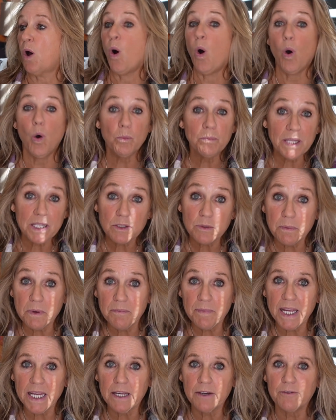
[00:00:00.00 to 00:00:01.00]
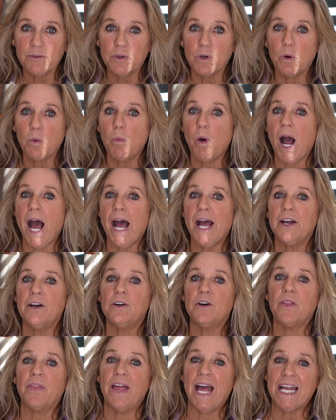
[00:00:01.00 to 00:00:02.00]
a home that's been vacant for a
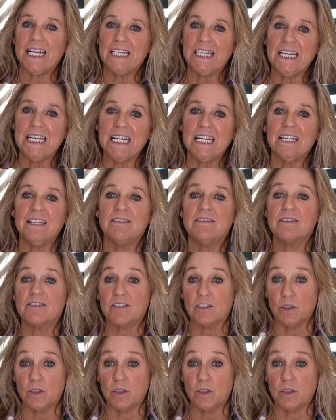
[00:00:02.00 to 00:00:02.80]
while that needs,